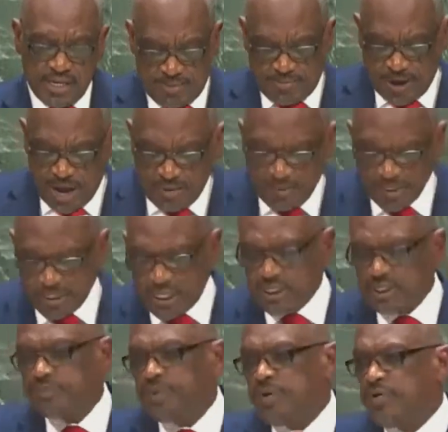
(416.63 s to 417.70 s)
The Bahamas
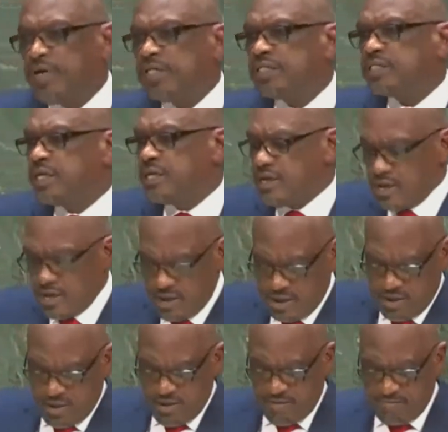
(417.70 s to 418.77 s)
experienced
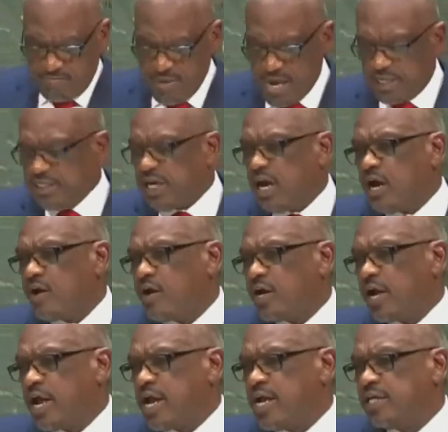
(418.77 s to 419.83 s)
major
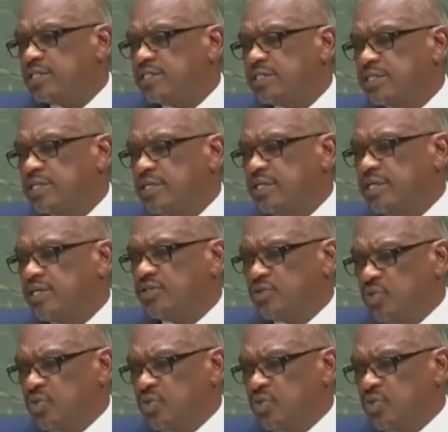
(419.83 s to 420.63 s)
hurricanes in